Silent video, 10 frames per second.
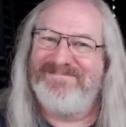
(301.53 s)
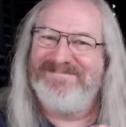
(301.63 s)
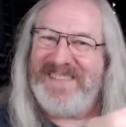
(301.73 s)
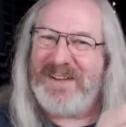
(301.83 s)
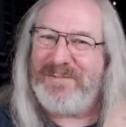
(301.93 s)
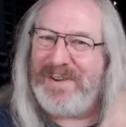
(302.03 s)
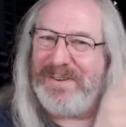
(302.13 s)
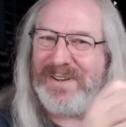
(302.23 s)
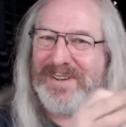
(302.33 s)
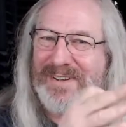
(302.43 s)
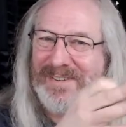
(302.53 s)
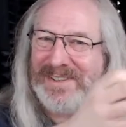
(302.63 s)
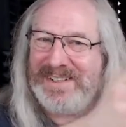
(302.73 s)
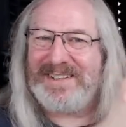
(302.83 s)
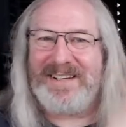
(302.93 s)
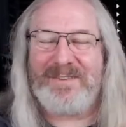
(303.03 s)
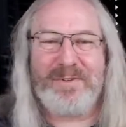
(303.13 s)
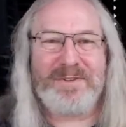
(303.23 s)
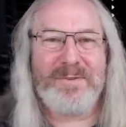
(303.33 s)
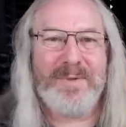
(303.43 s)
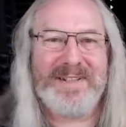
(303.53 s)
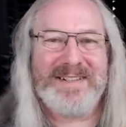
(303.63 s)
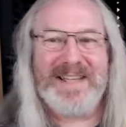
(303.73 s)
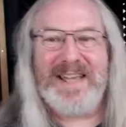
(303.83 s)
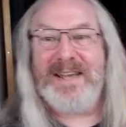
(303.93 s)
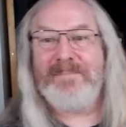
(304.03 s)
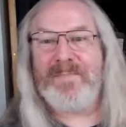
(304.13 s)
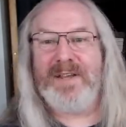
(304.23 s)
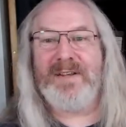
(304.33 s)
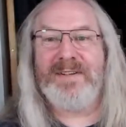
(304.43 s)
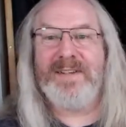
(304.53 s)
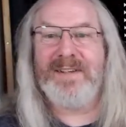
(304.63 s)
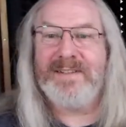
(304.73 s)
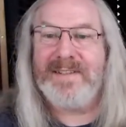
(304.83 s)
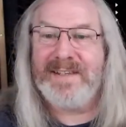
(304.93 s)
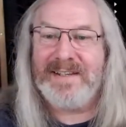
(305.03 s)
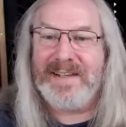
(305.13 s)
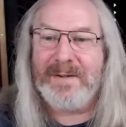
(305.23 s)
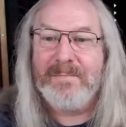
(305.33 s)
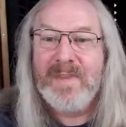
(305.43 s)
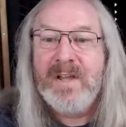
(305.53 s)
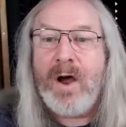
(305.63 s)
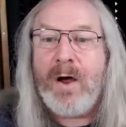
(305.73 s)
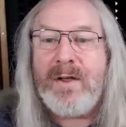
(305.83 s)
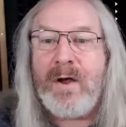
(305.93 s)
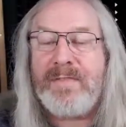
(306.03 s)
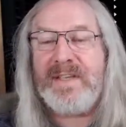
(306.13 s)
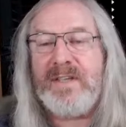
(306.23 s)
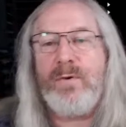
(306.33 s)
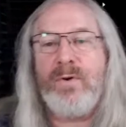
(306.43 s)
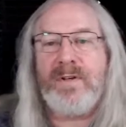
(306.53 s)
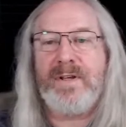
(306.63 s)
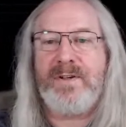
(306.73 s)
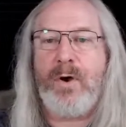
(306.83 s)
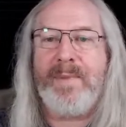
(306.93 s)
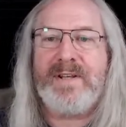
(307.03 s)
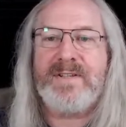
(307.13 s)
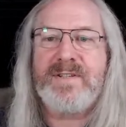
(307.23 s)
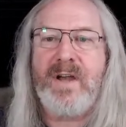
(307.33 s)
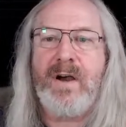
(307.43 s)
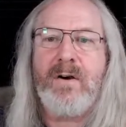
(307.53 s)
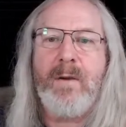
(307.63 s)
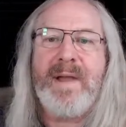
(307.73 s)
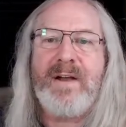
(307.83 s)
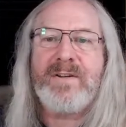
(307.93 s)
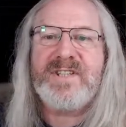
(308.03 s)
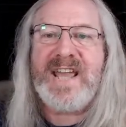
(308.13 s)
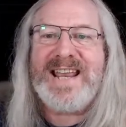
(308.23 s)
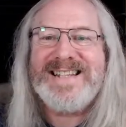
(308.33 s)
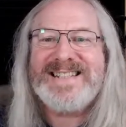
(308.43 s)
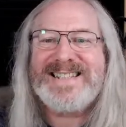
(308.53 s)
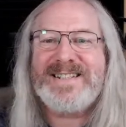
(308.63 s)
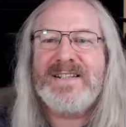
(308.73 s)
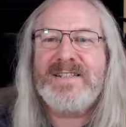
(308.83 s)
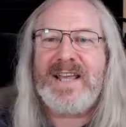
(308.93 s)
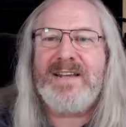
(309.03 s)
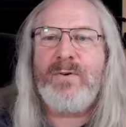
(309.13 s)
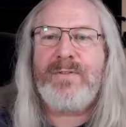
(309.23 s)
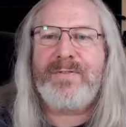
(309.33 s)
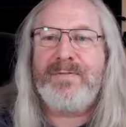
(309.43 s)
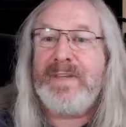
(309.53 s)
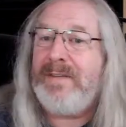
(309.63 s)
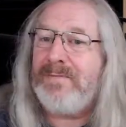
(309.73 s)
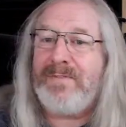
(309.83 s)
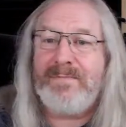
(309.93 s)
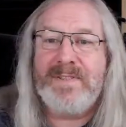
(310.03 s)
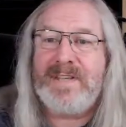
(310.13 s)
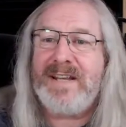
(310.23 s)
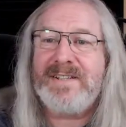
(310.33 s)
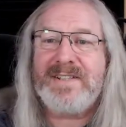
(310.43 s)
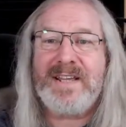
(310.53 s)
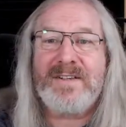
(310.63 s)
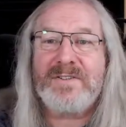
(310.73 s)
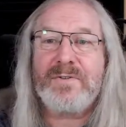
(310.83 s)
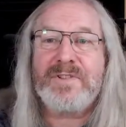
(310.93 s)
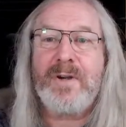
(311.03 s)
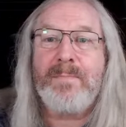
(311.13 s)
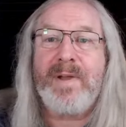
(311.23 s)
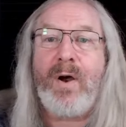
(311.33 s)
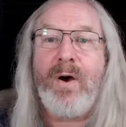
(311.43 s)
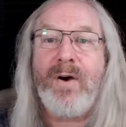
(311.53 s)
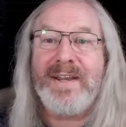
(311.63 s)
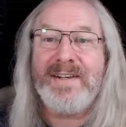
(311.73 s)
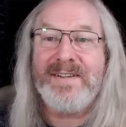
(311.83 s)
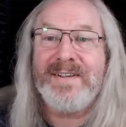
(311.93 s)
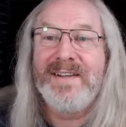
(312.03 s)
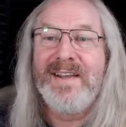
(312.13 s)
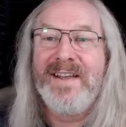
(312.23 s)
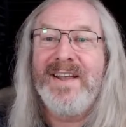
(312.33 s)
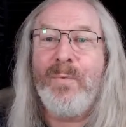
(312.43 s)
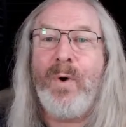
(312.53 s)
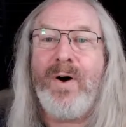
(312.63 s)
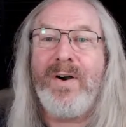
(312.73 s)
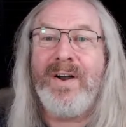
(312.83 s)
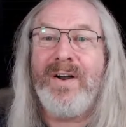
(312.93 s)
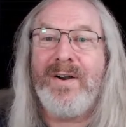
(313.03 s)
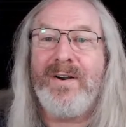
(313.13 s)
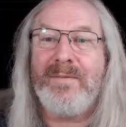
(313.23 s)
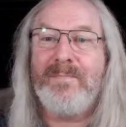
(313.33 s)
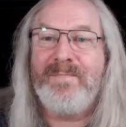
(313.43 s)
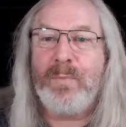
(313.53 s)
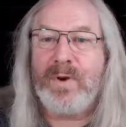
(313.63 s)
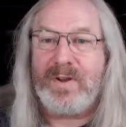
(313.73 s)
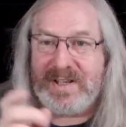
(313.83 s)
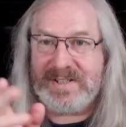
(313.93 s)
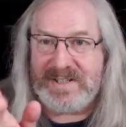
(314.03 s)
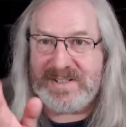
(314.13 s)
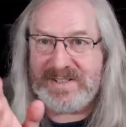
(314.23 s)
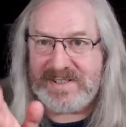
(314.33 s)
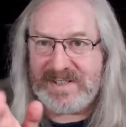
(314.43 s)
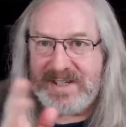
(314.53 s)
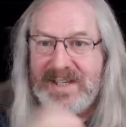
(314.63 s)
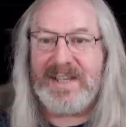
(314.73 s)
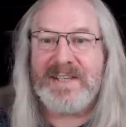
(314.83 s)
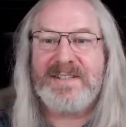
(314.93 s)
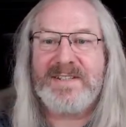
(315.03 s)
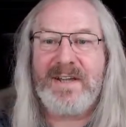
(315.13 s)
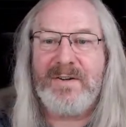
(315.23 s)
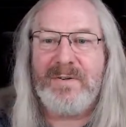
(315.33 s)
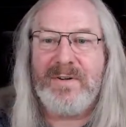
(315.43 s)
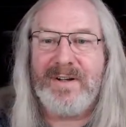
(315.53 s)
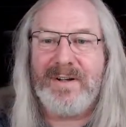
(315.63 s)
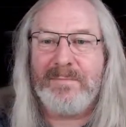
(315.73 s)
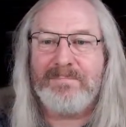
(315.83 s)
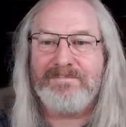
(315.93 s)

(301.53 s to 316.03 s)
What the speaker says: that folk acoustic stuff was always there, and there you go. I think your comments are about 10 or even 10 seconds or so behind what I can see here. So